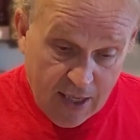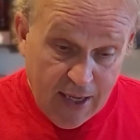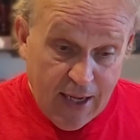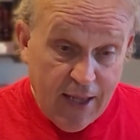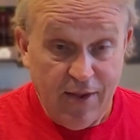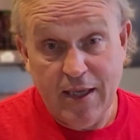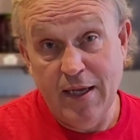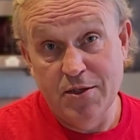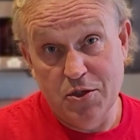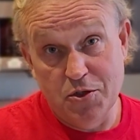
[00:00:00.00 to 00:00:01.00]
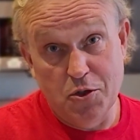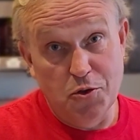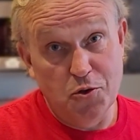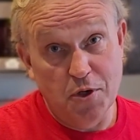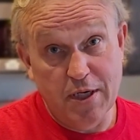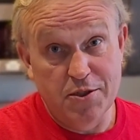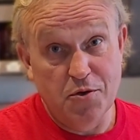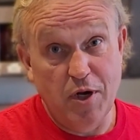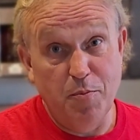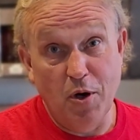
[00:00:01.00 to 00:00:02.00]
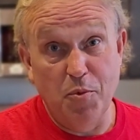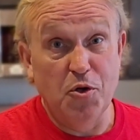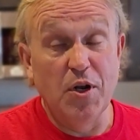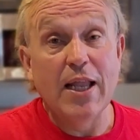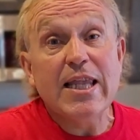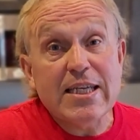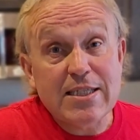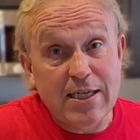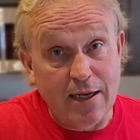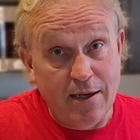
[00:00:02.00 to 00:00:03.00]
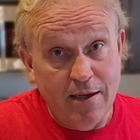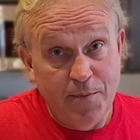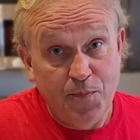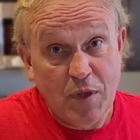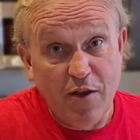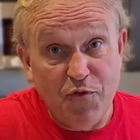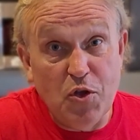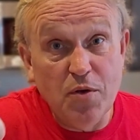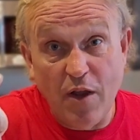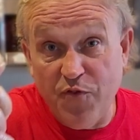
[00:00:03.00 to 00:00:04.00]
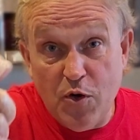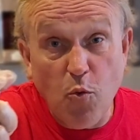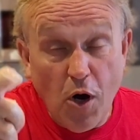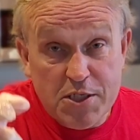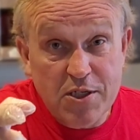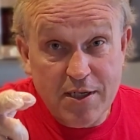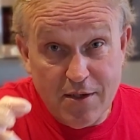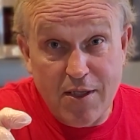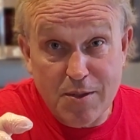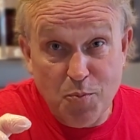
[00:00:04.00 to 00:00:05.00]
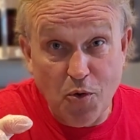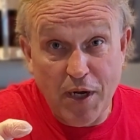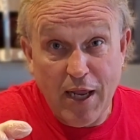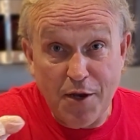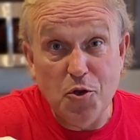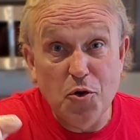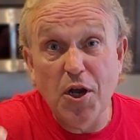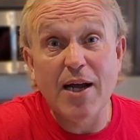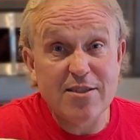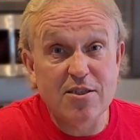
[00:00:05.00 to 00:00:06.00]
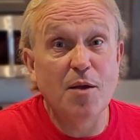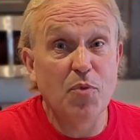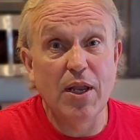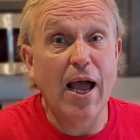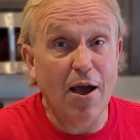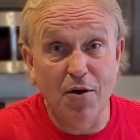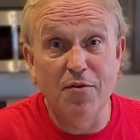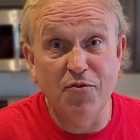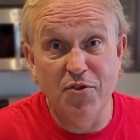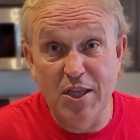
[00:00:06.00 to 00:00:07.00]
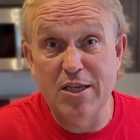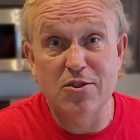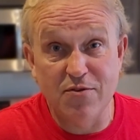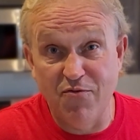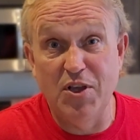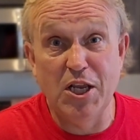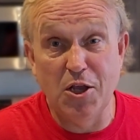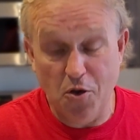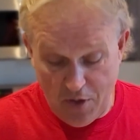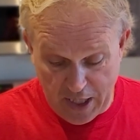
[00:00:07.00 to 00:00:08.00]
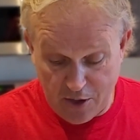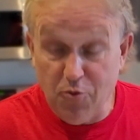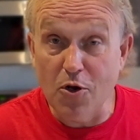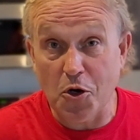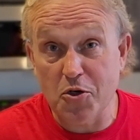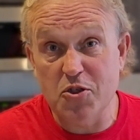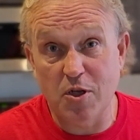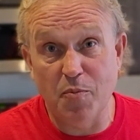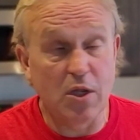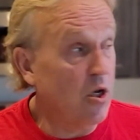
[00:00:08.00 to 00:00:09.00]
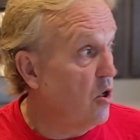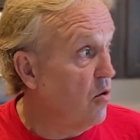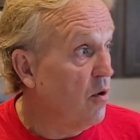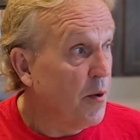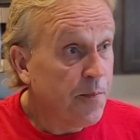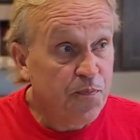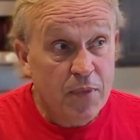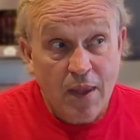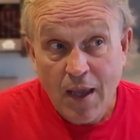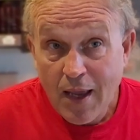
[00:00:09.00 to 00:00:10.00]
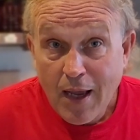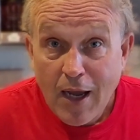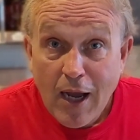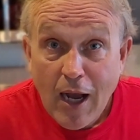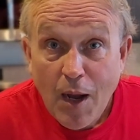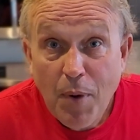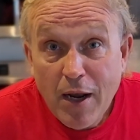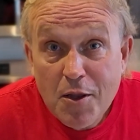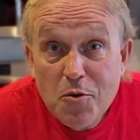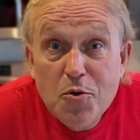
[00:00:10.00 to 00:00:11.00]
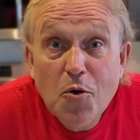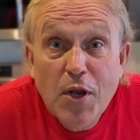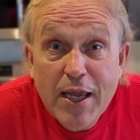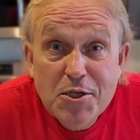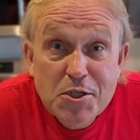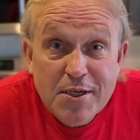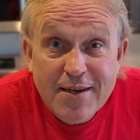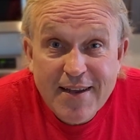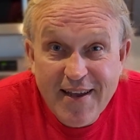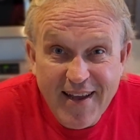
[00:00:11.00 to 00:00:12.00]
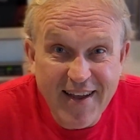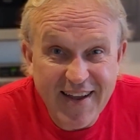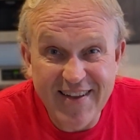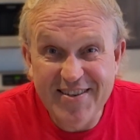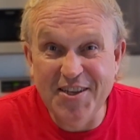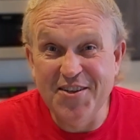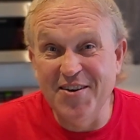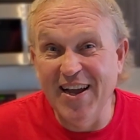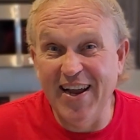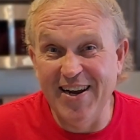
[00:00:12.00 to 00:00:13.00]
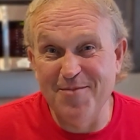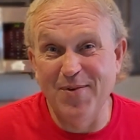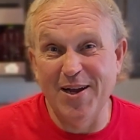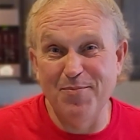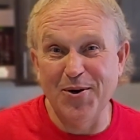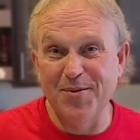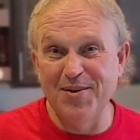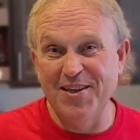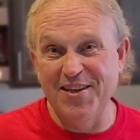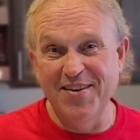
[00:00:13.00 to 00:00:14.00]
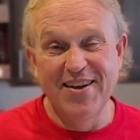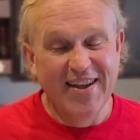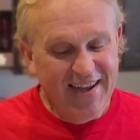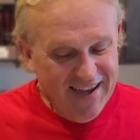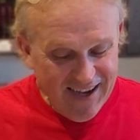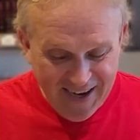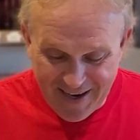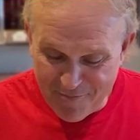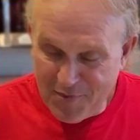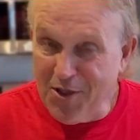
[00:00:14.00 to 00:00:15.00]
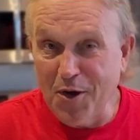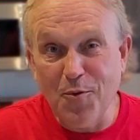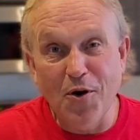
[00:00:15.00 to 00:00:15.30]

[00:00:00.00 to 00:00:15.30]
And the key is there's no shortcuts to great barbecue. Now listen, if you're watching it to this point and you got something out of this video, like you learned something new, how about a little donation to United by Barbecue? Look,